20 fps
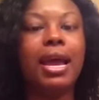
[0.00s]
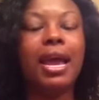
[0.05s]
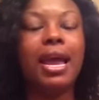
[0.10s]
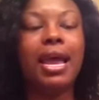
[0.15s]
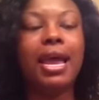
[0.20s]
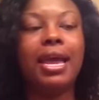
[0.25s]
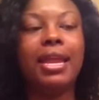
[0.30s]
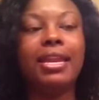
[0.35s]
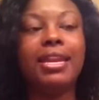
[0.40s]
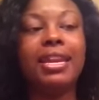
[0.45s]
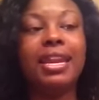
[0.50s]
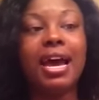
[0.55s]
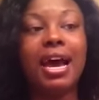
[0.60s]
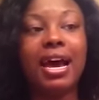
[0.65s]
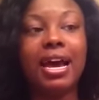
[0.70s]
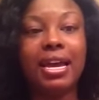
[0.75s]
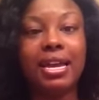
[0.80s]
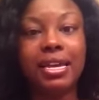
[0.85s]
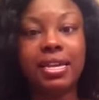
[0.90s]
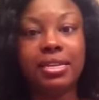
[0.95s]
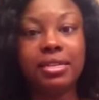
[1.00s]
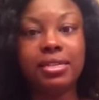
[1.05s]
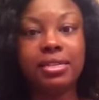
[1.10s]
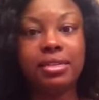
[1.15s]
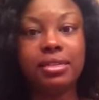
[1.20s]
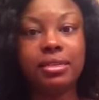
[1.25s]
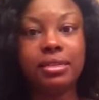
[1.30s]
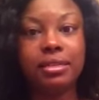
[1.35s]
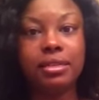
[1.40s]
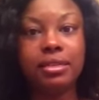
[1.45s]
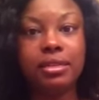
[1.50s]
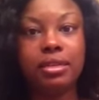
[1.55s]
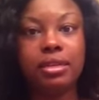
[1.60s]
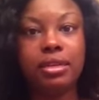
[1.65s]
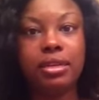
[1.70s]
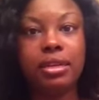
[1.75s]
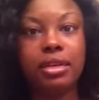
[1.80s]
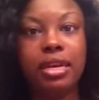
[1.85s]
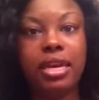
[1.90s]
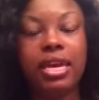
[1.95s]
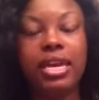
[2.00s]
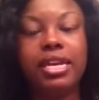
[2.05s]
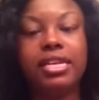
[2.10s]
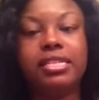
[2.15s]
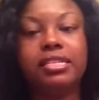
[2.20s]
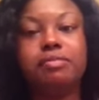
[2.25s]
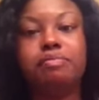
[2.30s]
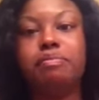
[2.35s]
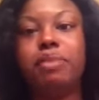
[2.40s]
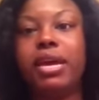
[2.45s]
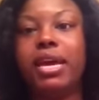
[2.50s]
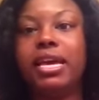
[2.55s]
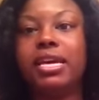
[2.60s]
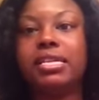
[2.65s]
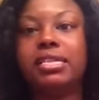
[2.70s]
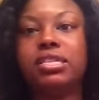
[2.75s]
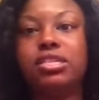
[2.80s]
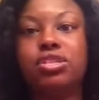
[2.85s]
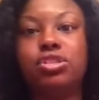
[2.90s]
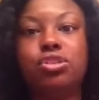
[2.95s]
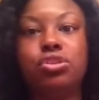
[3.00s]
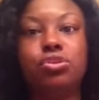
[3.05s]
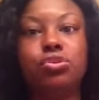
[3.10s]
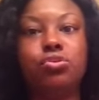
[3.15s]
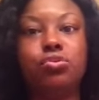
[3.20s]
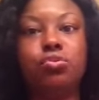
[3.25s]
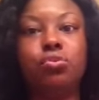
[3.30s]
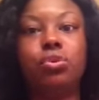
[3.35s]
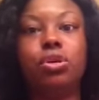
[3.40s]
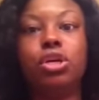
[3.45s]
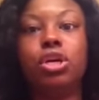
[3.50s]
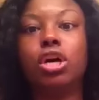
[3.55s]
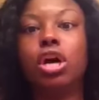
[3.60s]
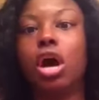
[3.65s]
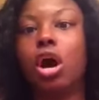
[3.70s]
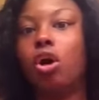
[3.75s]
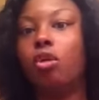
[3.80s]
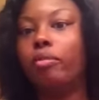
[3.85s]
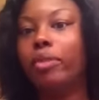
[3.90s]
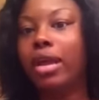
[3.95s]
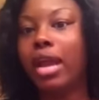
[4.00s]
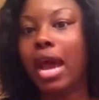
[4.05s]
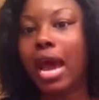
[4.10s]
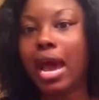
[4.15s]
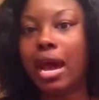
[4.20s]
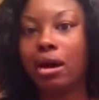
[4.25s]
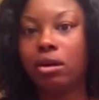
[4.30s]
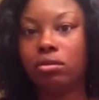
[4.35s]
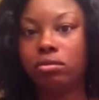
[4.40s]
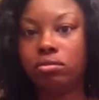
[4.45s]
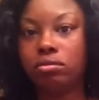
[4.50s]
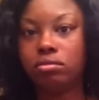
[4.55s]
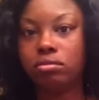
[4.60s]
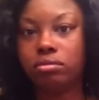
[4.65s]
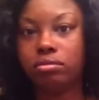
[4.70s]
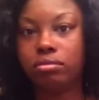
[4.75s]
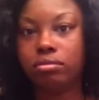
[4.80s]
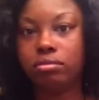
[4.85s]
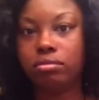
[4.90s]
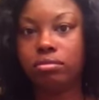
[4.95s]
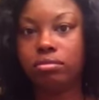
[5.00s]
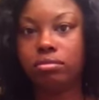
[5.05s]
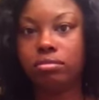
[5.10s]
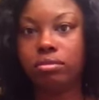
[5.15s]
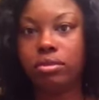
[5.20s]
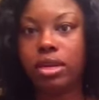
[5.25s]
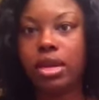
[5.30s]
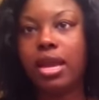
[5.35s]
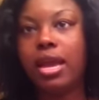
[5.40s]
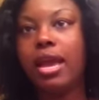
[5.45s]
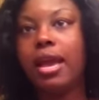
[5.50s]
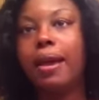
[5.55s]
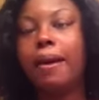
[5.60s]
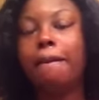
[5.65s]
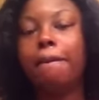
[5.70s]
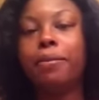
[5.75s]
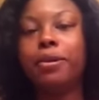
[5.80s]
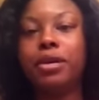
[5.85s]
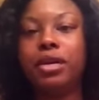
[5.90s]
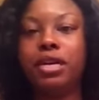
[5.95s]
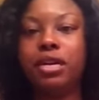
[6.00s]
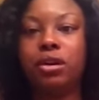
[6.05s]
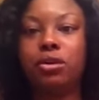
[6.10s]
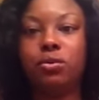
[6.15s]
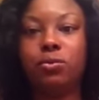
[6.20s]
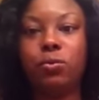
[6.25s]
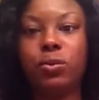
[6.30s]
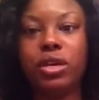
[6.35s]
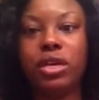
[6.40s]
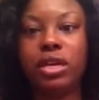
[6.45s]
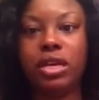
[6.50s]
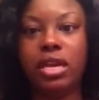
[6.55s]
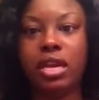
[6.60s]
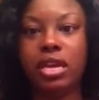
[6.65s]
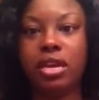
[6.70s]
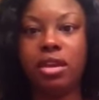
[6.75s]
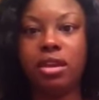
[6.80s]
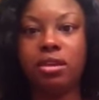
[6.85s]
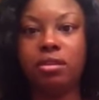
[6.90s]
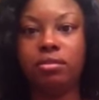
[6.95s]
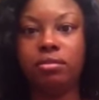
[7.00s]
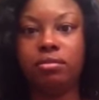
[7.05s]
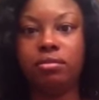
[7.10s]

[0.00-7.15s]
at night it's best to comb it out, put it on the wig head,